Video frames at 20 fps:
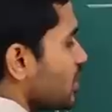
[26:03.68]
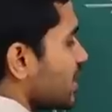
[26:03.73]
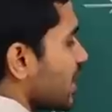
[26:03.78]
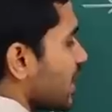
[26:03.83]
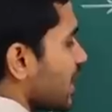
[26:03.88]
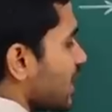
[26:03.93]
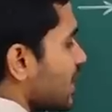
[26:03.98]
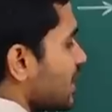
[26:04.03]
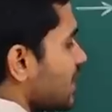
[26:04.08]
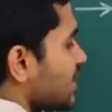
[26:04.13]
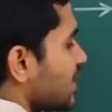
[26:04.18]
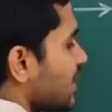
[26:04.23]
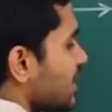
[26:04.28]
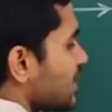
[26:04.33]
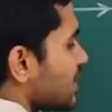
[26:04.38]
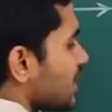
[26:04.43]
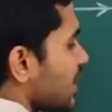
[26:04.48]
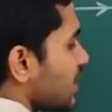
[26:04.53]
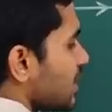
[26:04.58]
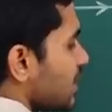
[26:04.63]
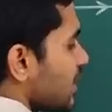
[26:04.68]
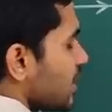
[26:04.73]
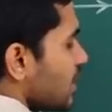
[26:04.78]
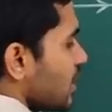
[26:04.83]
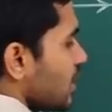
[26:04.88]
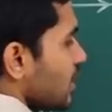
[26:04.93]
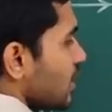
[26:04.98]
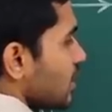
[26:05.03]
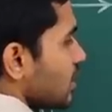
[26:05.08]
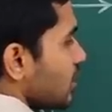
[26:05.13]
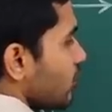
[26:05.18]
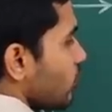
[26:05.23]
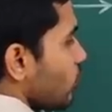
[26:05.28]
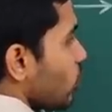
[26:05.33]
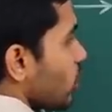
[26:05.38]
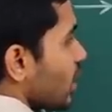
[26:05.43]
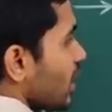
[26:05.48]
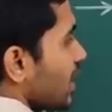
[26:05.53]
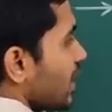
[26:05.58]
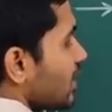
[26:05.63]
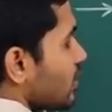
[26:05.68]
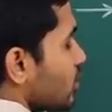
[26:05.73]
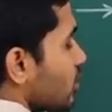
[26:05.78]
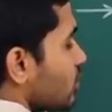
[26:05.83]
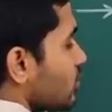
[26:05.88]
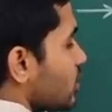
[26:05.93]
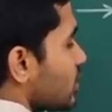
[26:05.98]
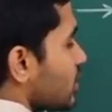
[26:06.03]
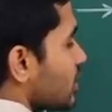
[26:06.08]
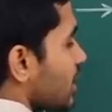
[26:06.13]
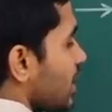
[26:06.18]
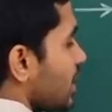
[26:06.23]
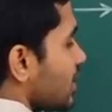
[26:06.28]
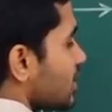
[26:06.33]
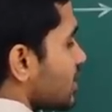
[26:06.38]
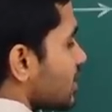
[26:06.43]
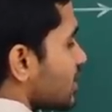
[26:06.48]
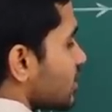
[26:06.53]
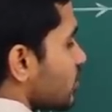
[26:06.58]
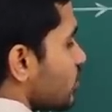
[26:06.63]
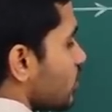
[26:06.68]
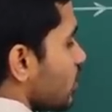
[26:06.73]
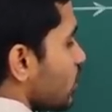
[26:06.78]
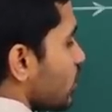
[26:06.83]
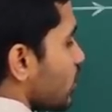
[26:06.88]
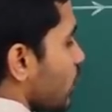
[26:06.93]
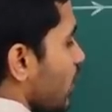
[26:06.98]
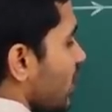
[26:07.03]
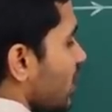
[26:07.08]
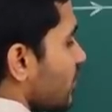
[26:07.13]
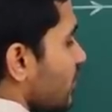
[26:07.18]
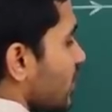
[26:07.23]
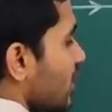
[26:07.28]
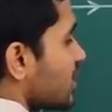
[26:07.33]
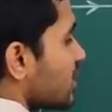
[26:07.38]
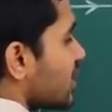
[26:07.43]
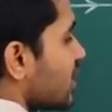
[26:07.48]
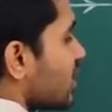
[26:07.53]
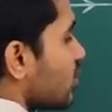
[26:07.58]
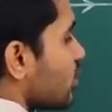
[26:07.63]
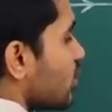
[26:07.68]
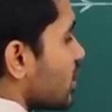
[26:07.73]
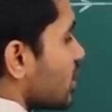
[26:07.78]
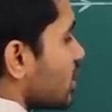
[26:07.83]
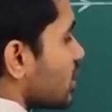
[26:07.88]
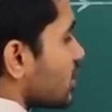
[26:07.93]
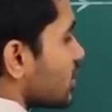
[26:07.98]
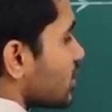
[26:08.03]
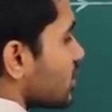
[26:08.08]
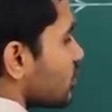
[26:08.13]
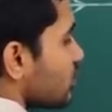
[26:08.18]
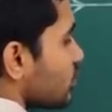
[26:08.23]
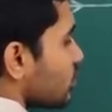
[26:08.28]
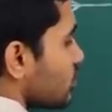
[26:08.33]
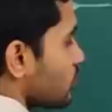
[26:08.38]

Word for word: this I can easily say that the focal length of this lens will be 25 centimeters,